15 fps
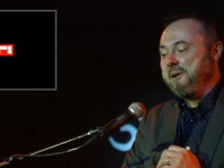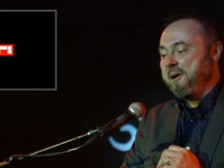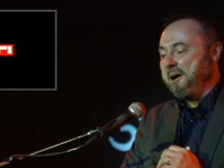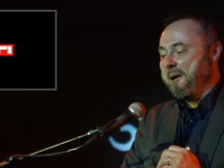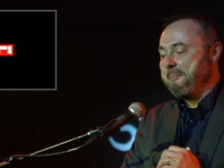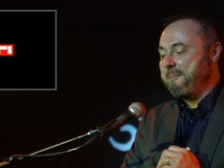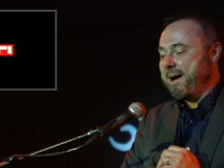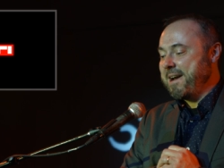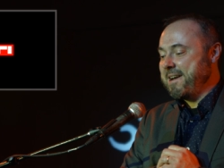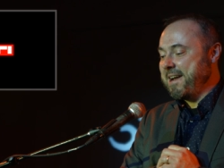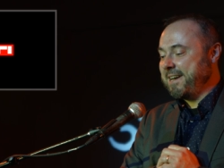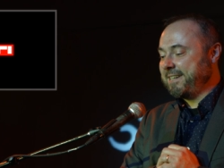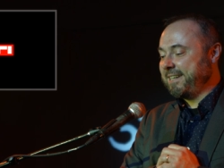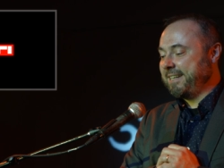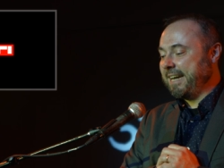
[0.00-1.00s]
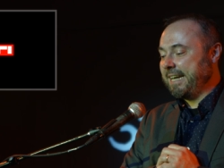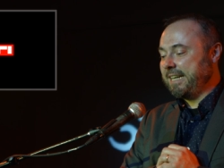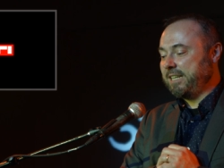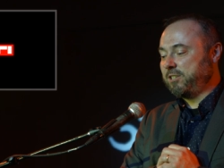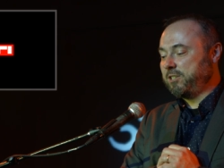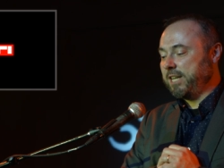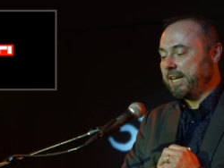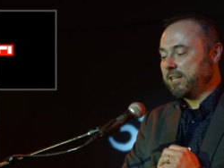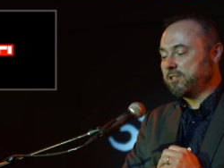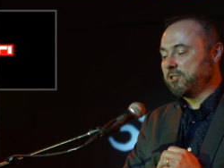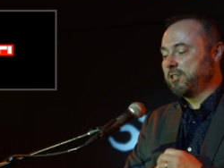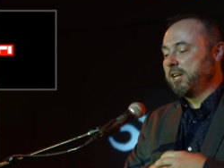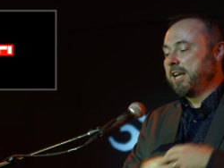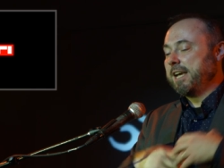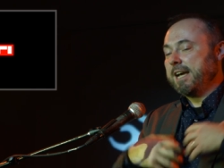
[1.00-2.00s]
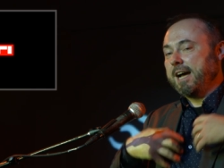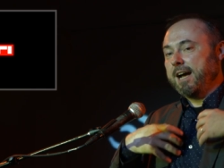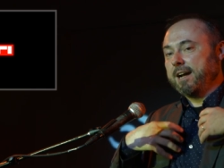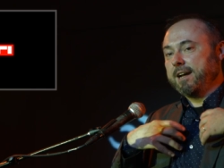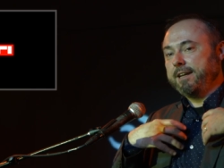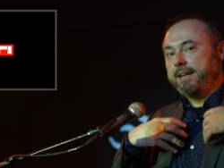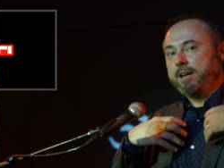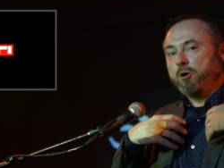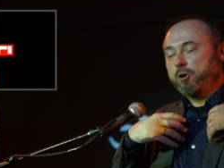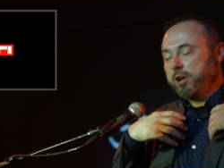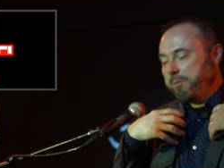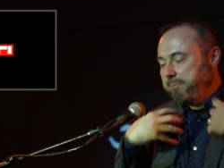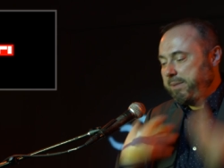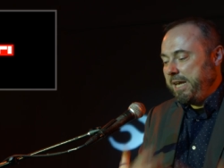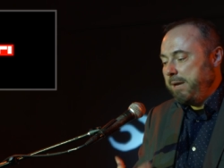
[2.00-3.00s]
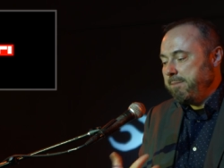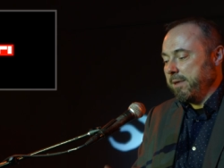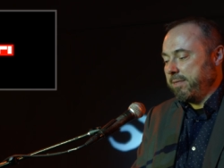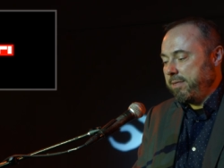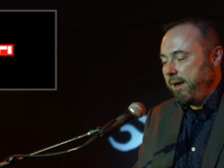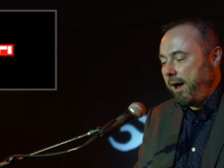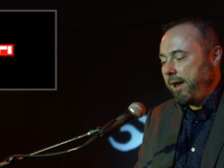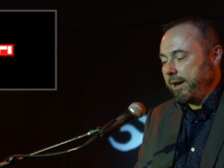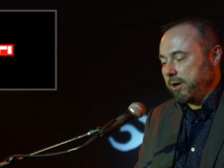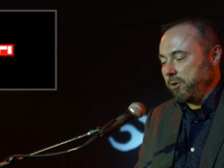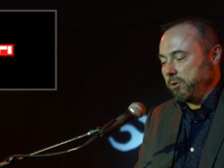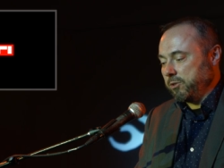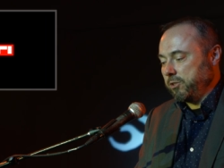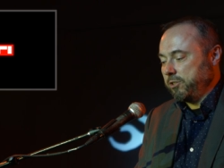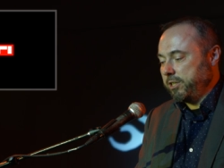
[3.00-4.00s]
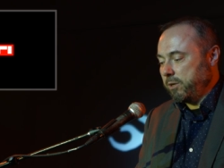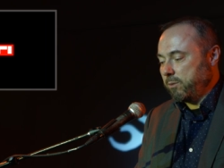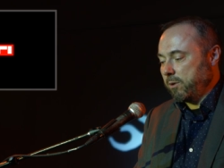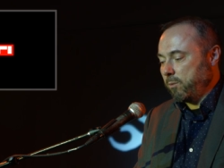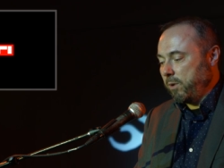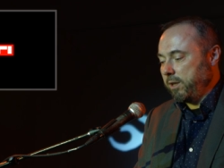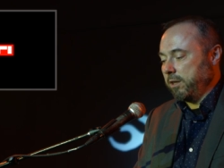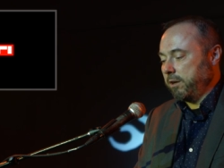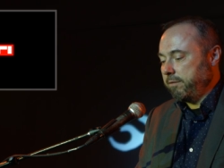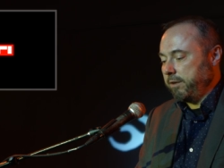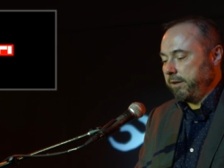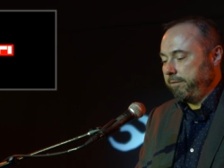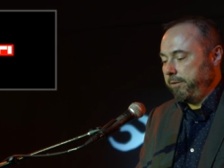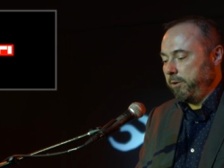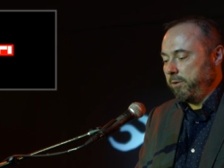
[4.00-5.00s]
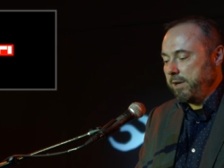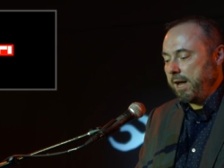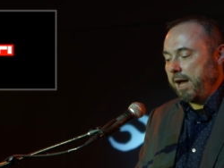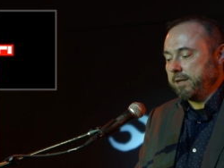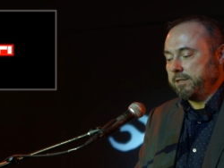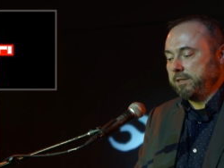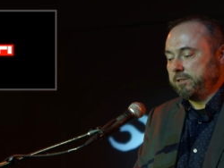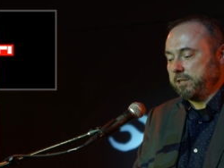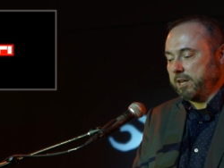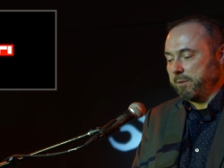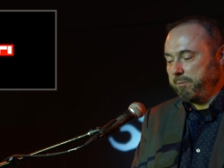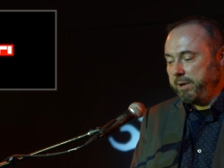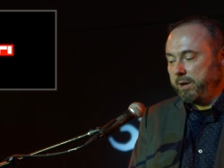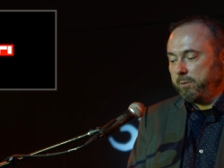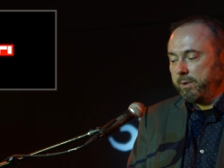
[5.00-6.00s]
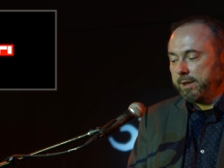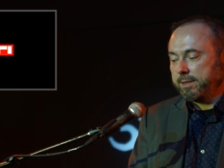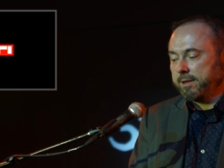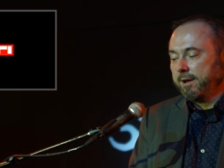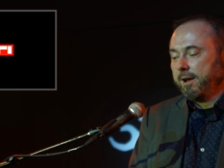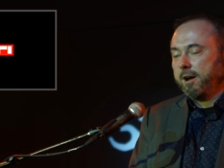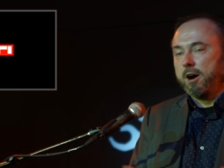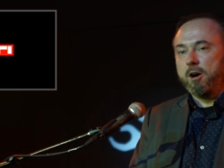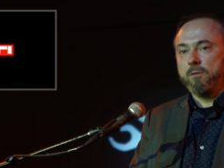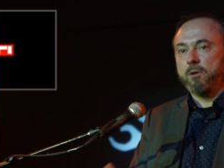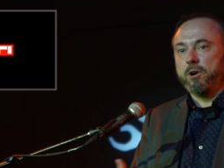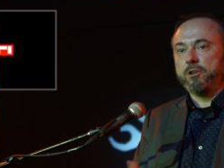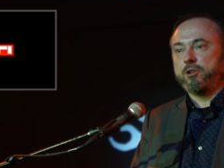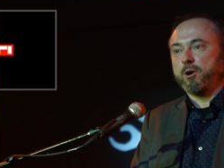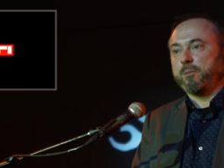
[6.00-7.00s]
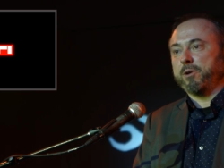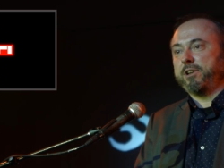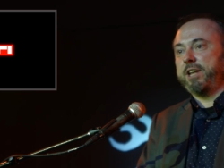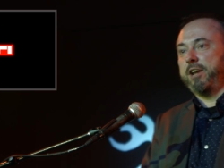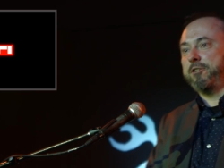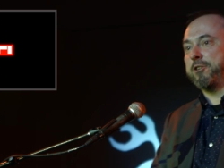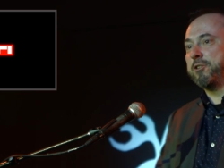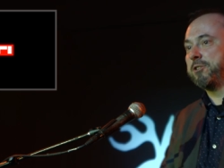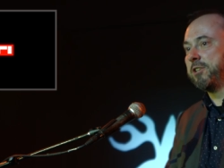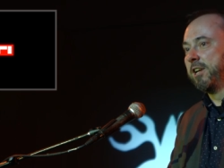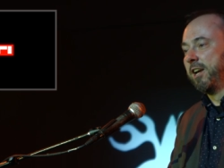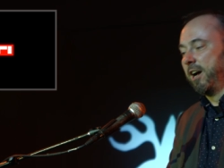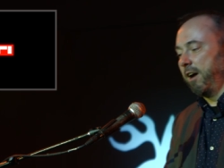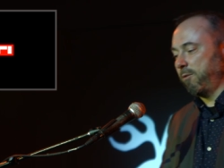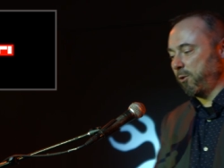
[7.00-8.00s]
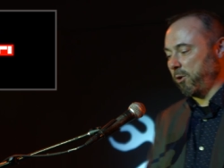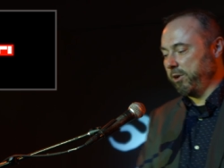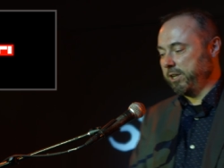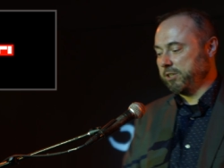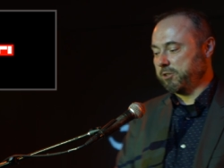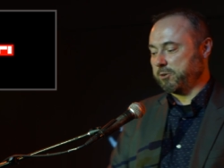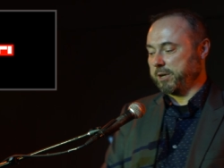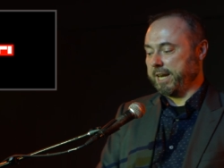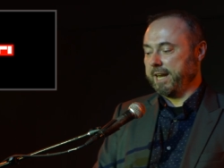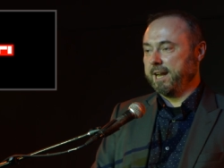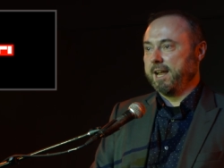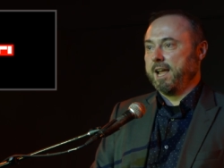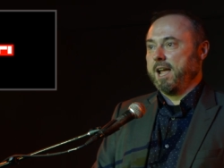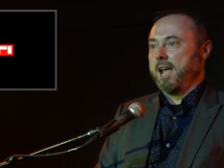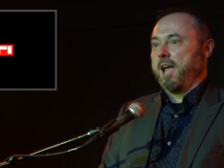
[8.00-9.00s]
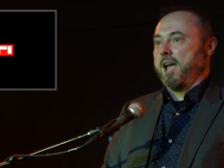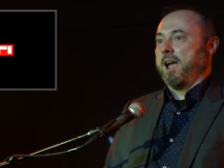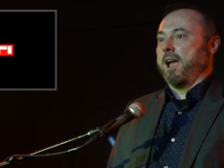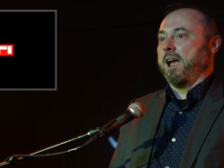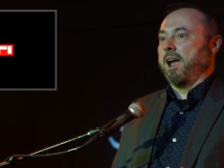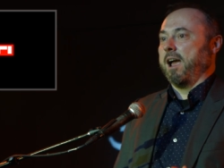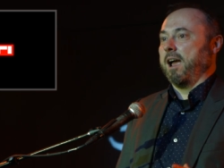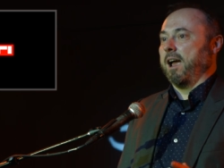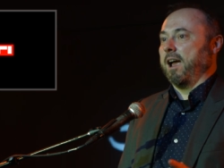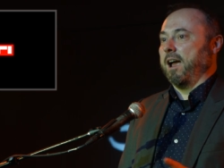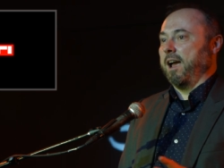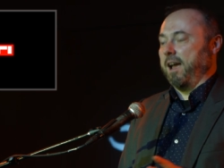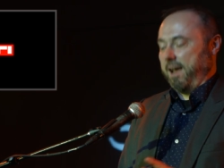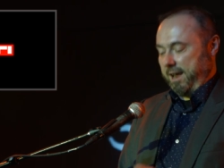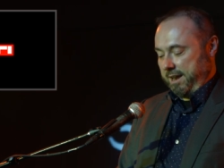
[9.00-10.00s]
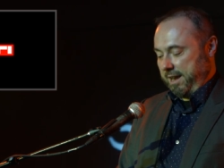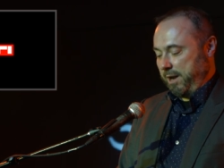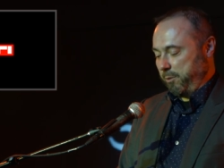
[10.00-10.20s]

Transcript: And by 1996, uh, could be methodical since there were relatively few Nazis to compete with over interpretations of world history and I